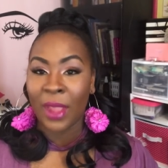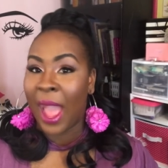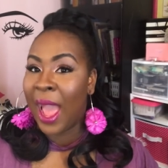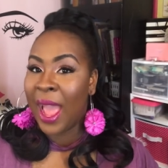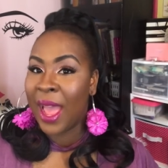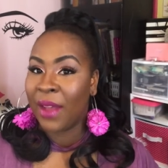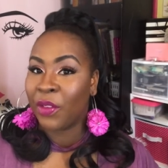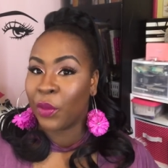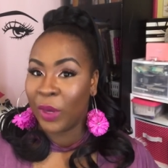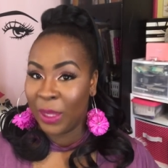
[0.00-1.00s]
I
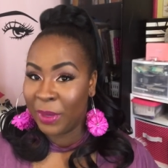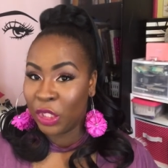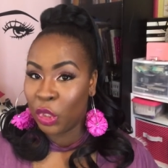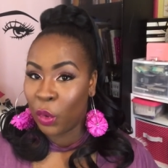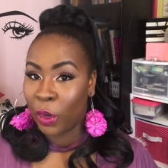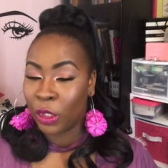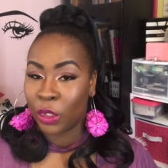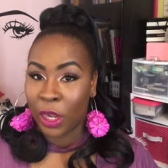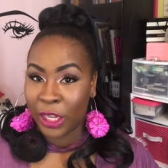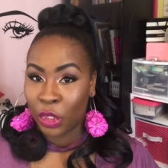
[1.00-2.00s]
have really been
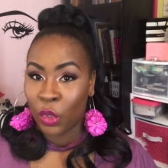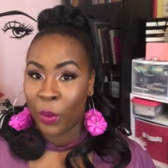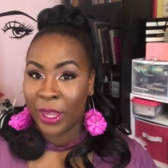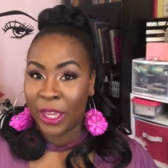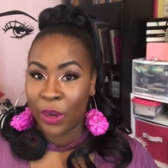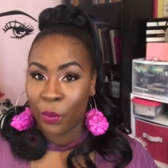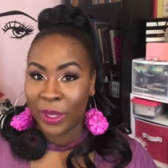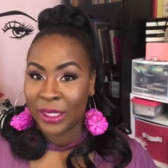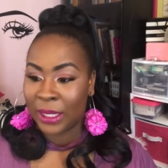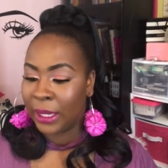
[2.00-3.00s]
enjoying here
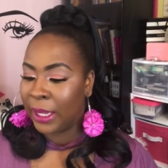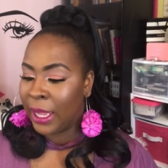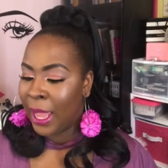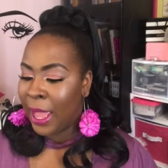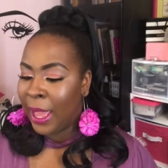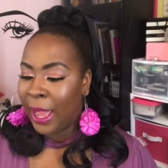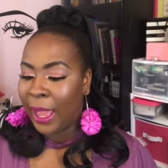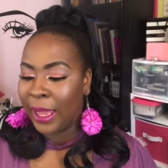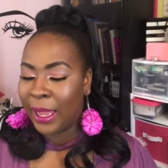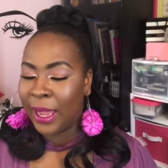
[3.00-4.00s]
recently
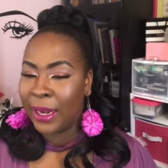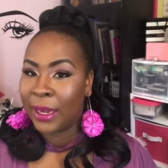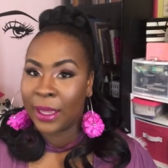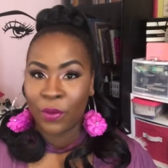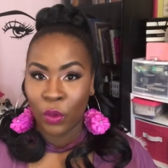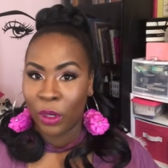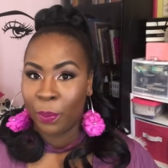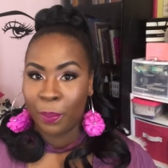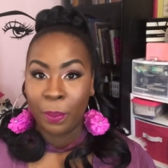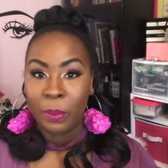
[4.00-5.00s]
and give you
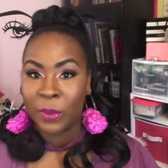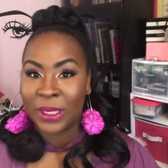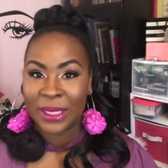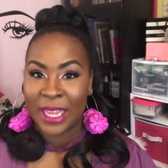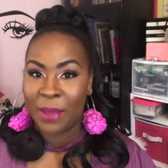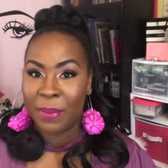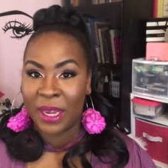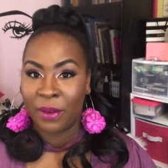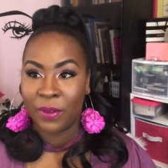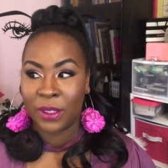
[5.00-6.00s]
a
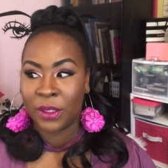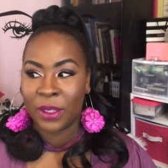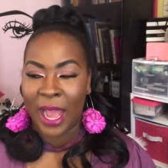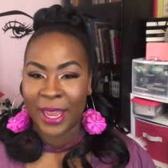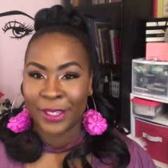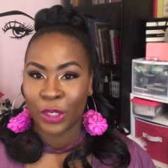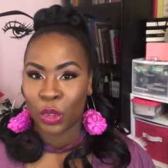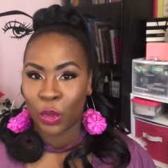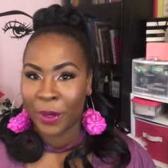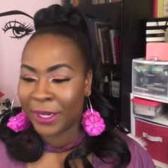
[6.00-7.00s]
tidbit of a
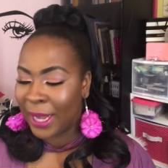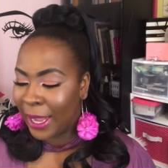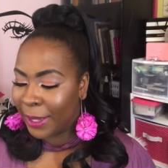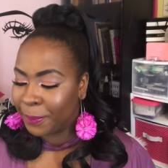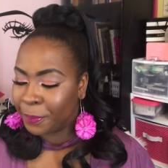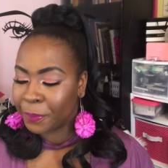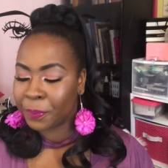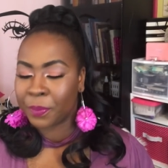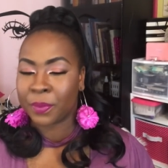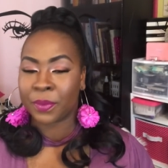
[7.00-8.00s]
story time.
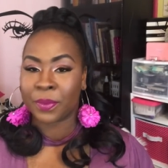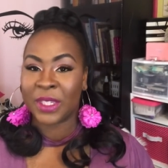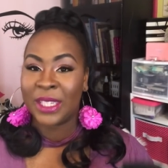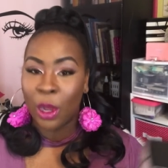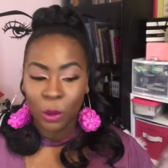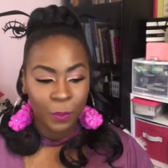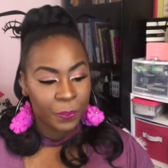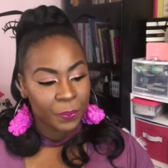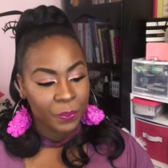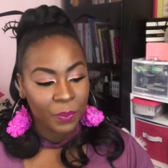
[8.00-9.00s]
So,
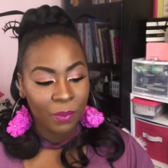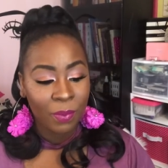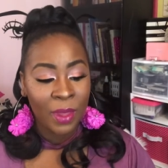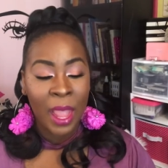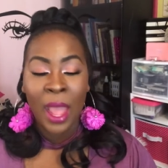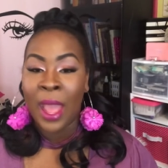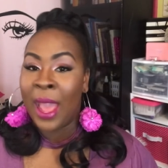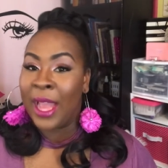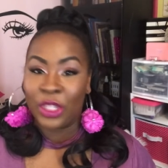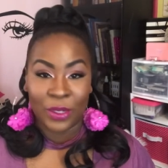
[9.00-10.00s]

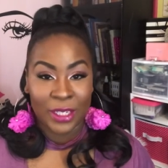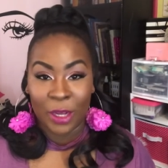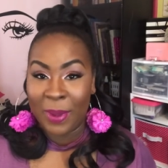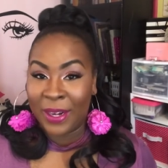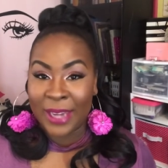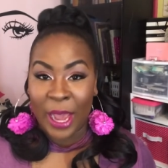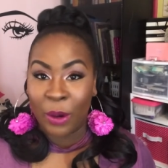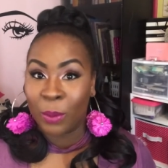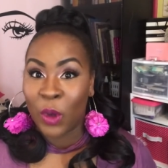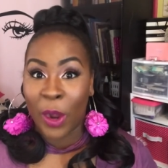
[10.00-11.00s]
as you can tell by the
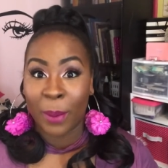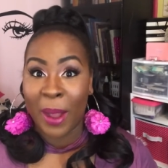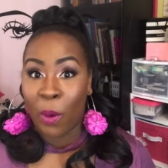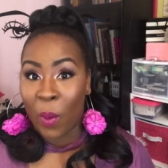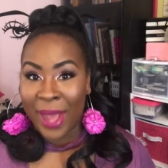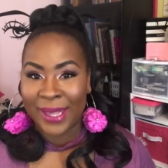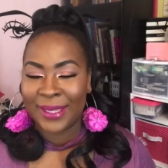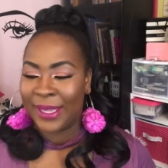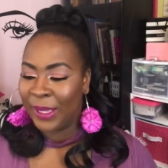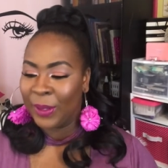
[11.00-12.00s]
title, I'm talking about
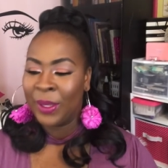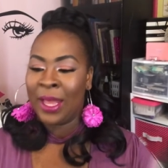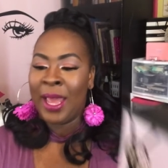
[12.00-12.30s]
YSL.